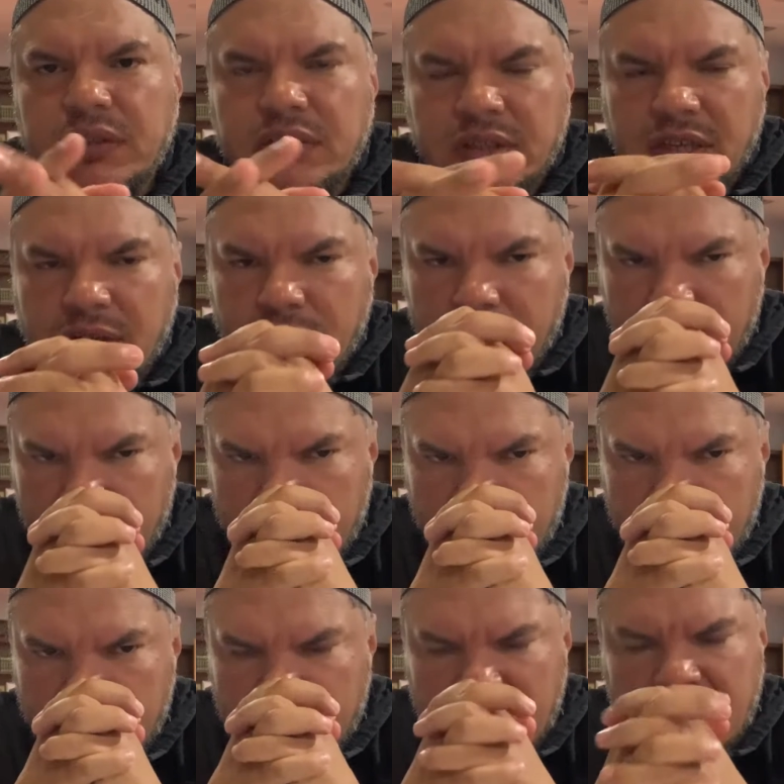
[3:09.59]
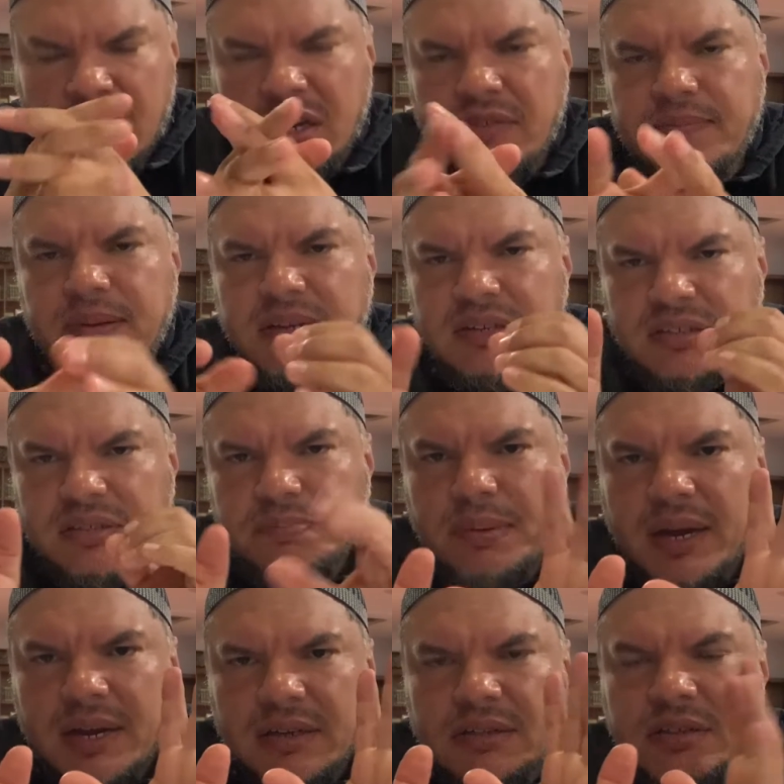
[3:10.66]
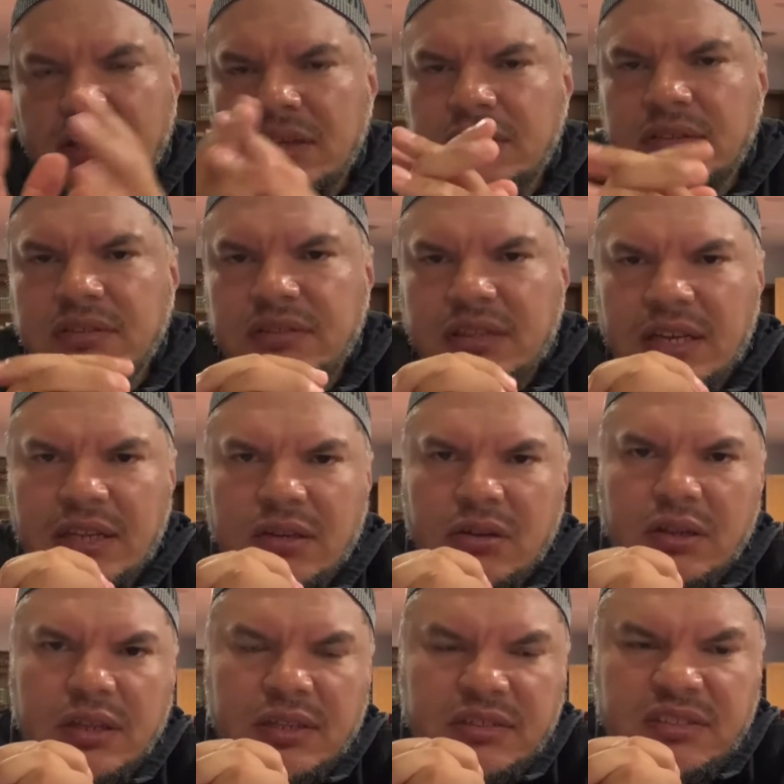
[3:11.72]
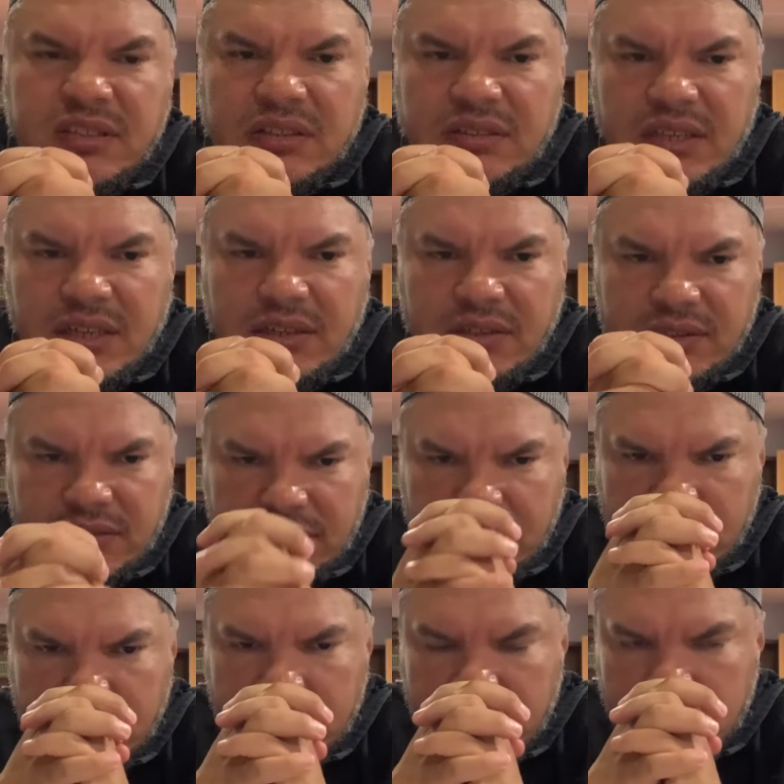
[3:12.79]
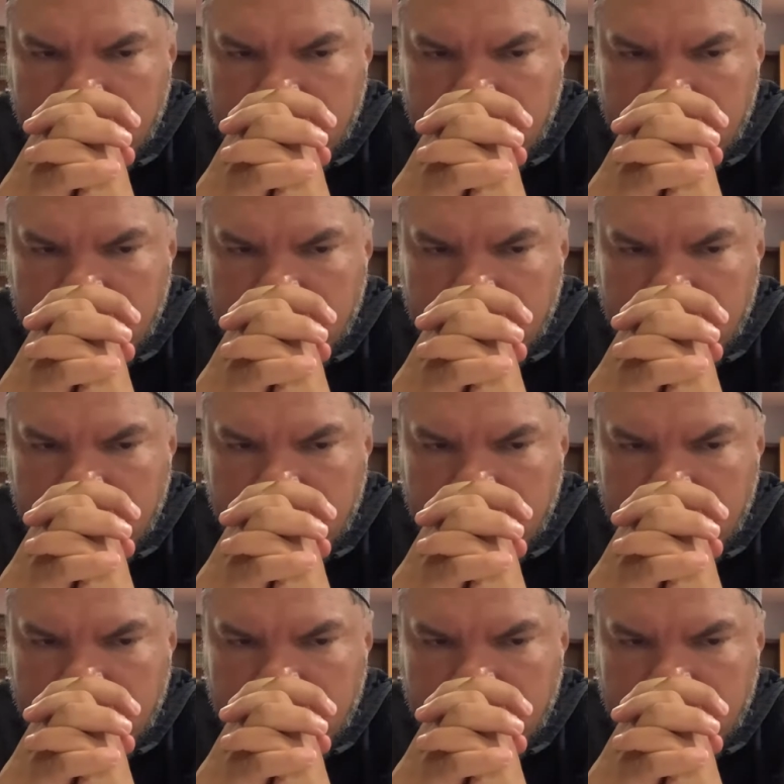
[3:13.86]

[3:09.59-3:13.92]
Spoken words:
the deen were. They could have been inspired to understand instantaneously.